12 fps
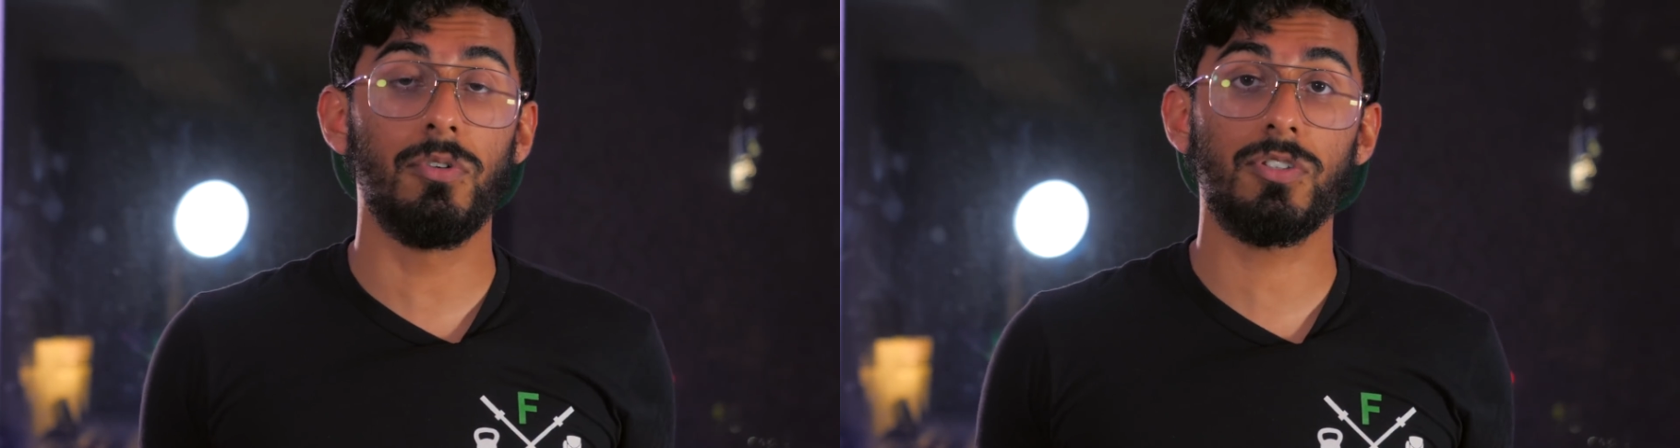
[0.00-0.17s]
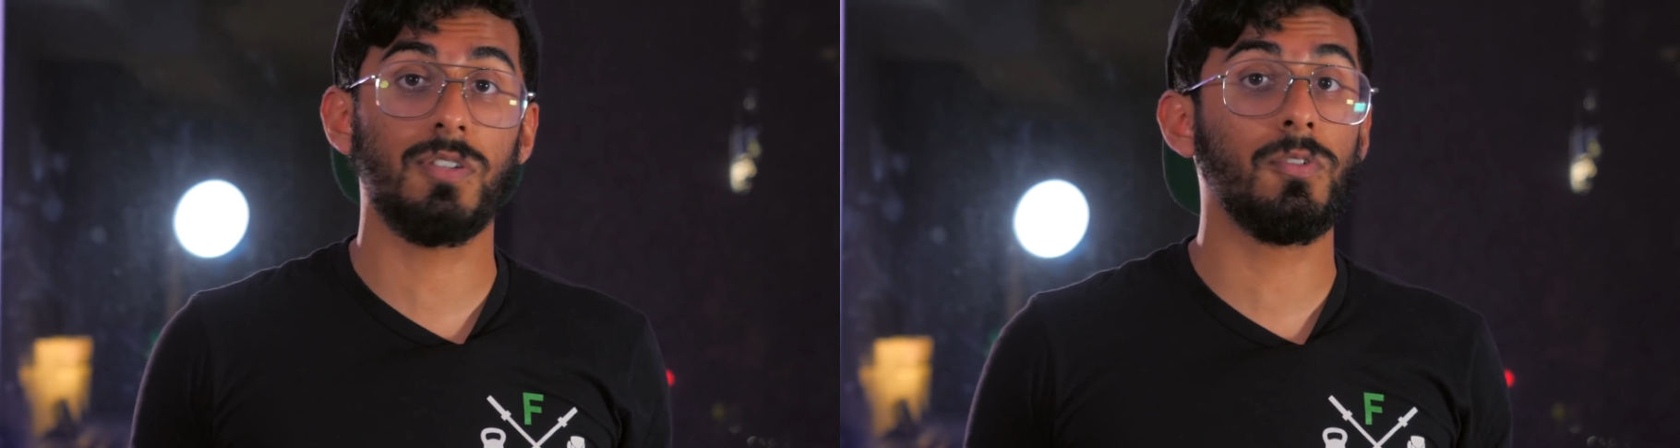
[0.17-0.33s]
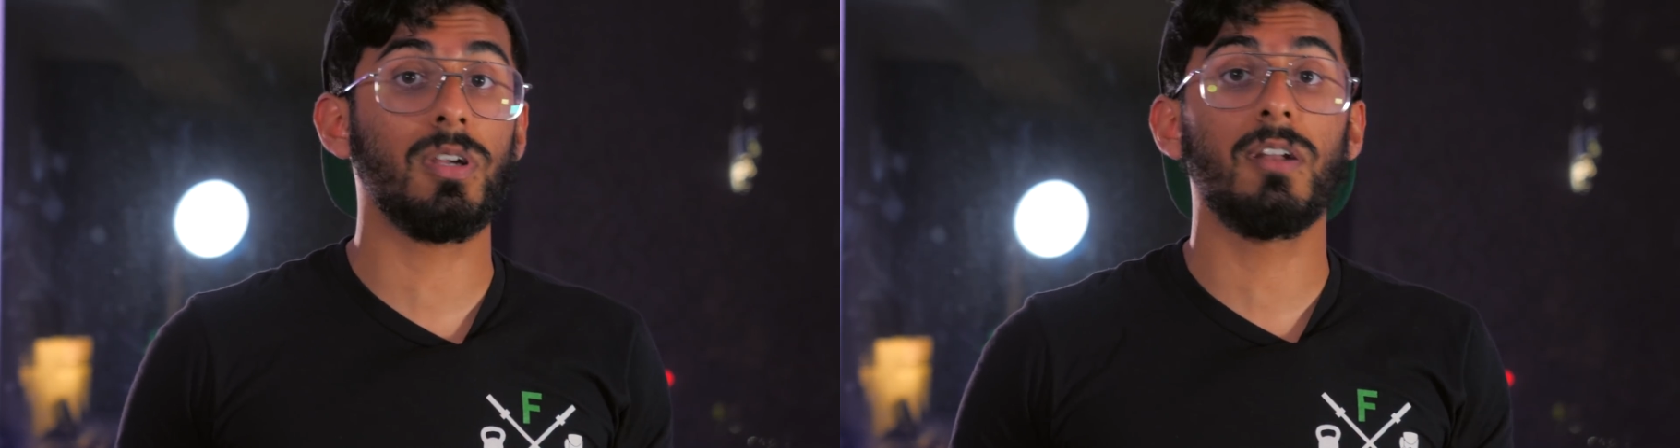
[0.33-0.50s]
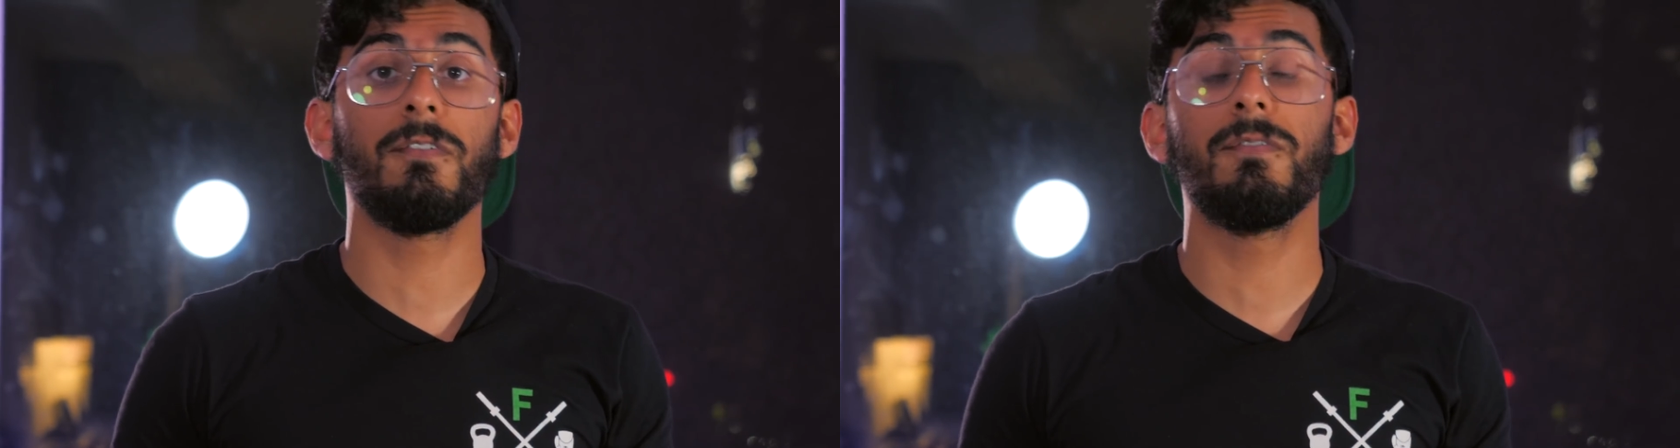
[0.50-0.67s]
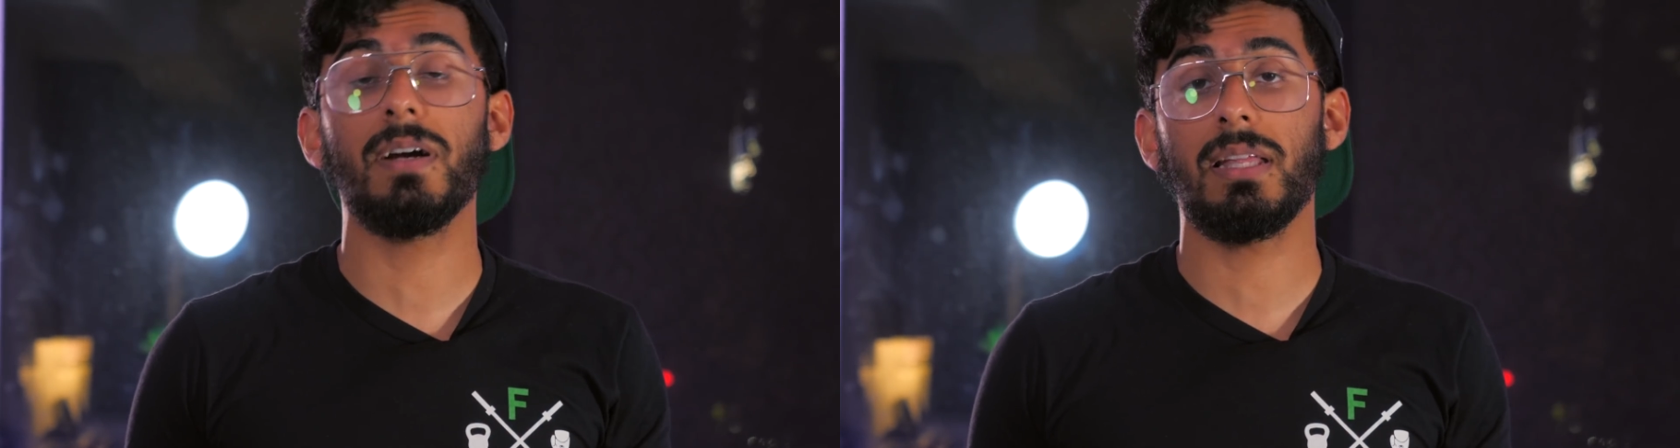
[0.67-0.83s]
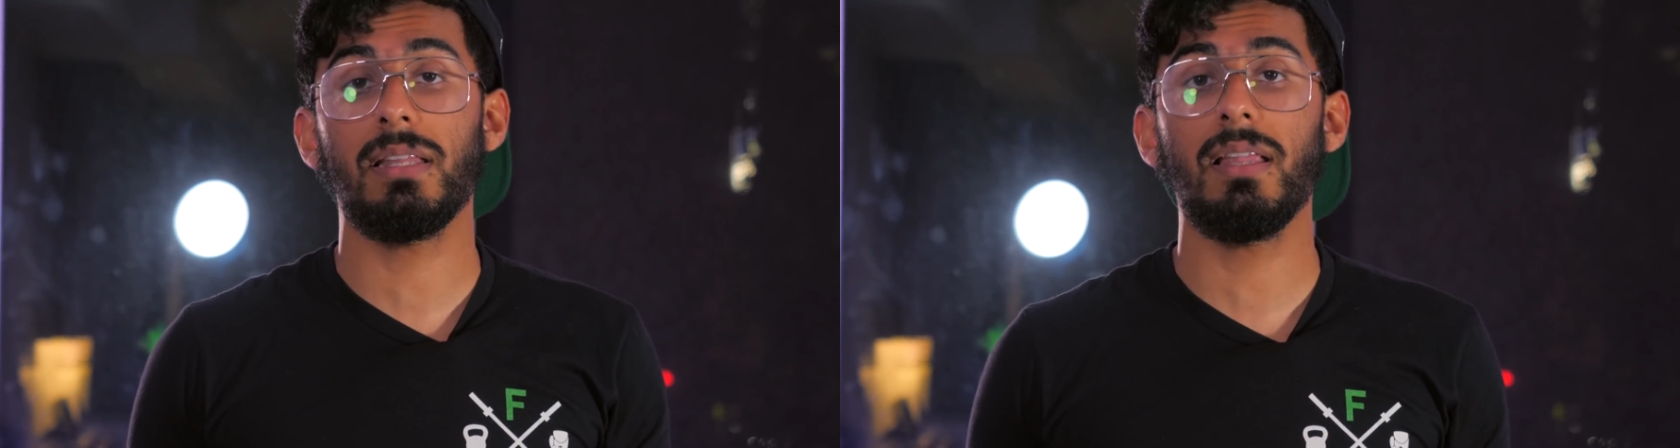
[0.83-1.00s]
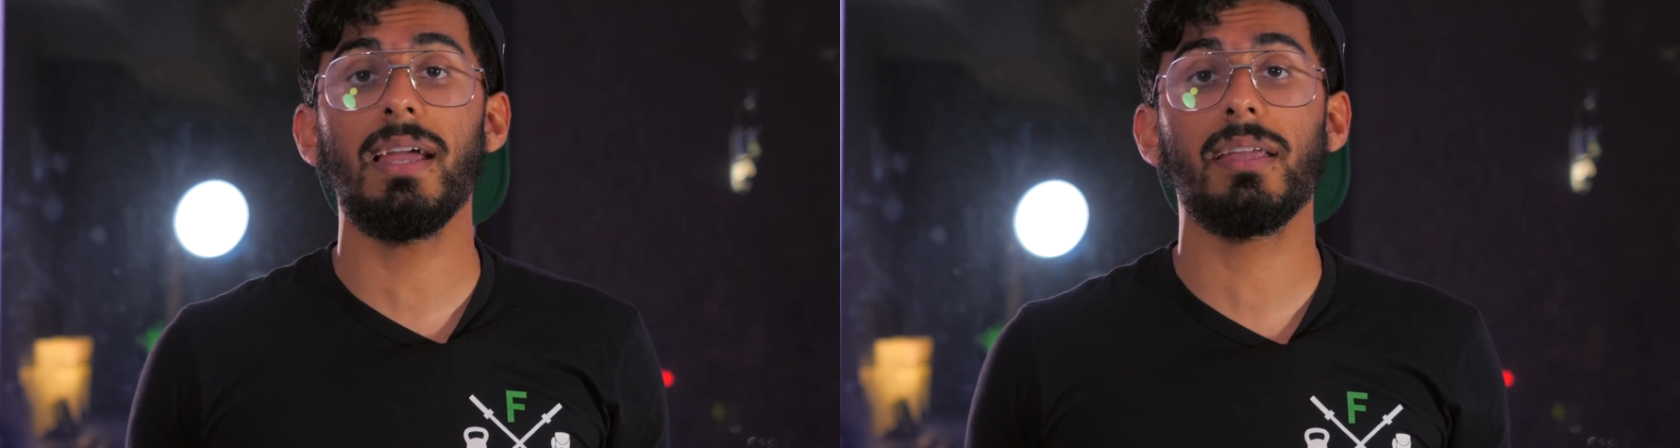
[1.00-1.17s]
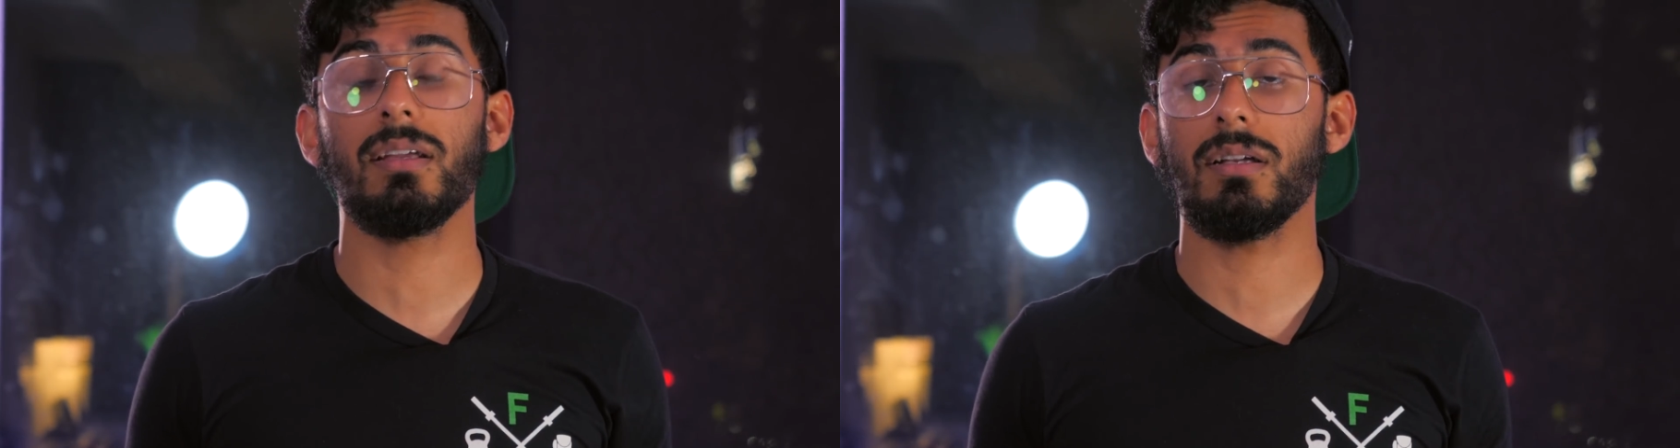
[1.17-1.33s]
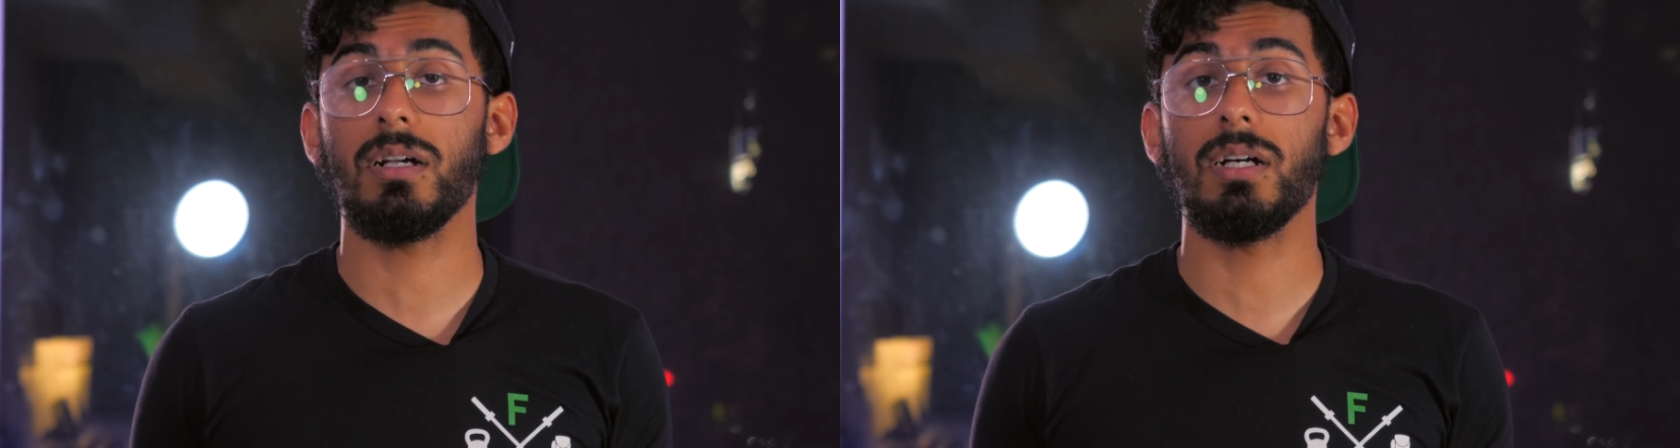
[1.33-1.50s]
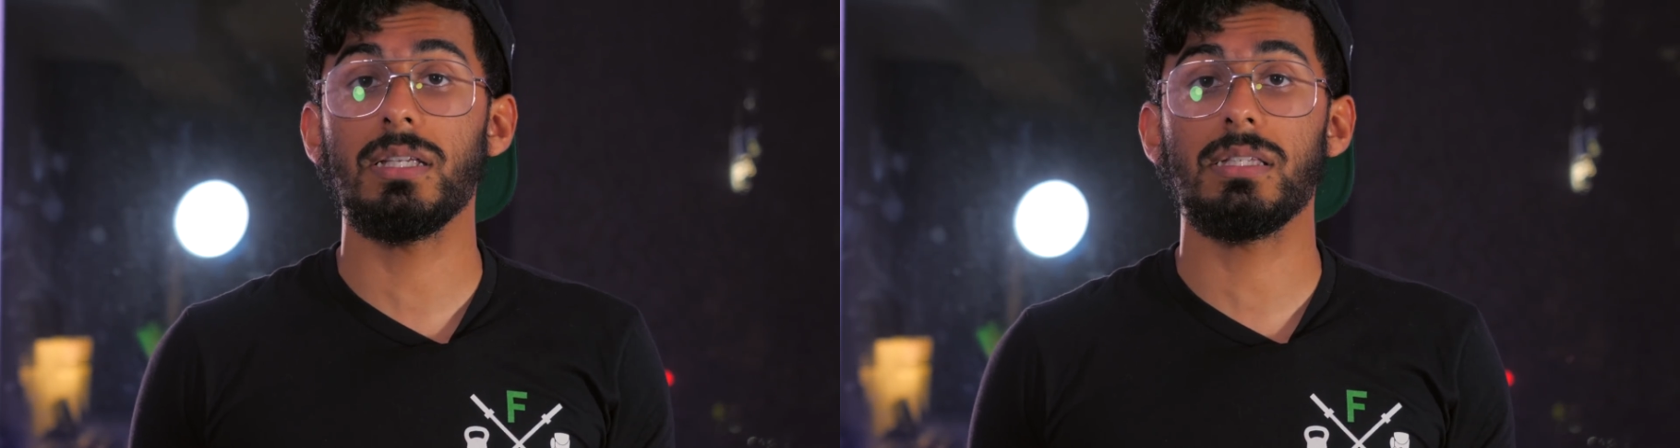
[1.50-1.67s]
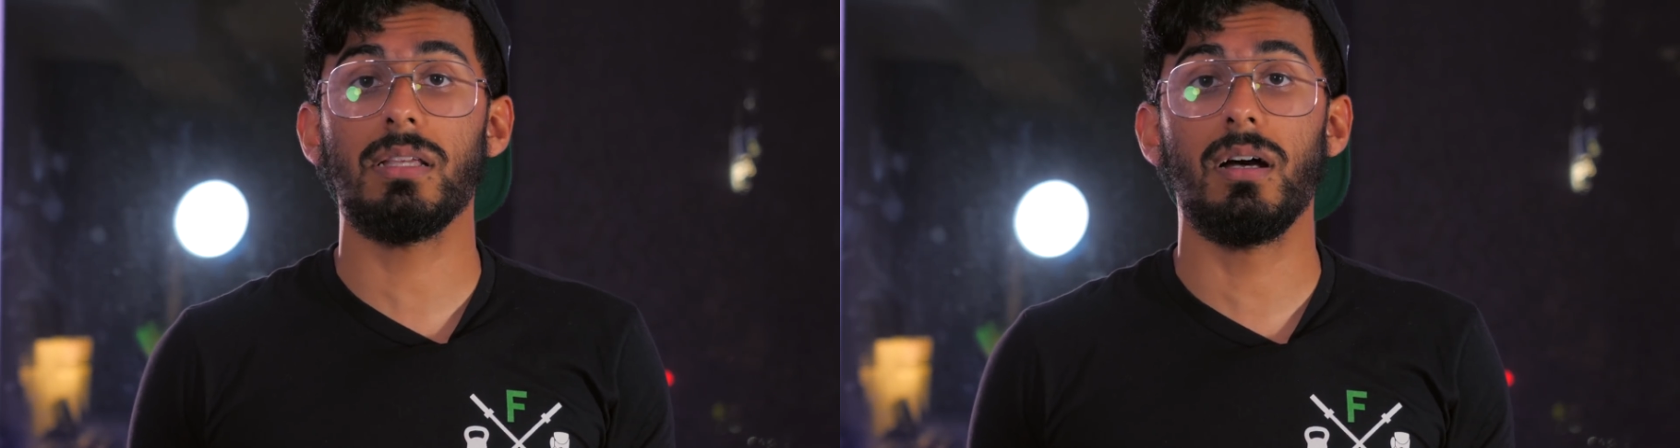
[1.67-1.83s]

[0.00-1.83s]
most of you are gonna fucking like, because